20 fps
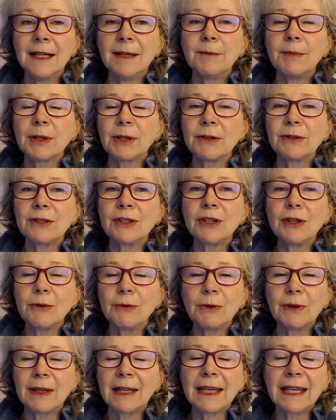because
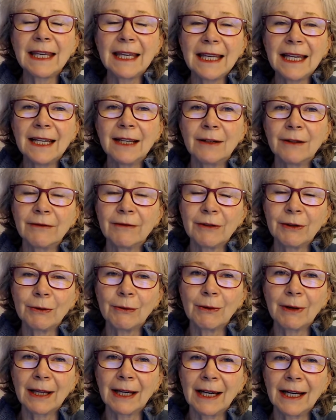you are the healer of
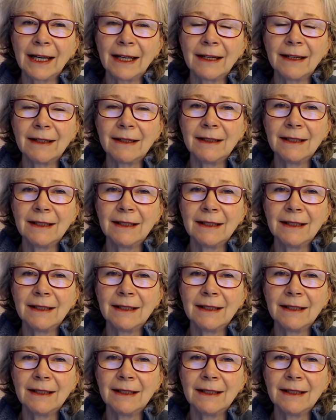your line.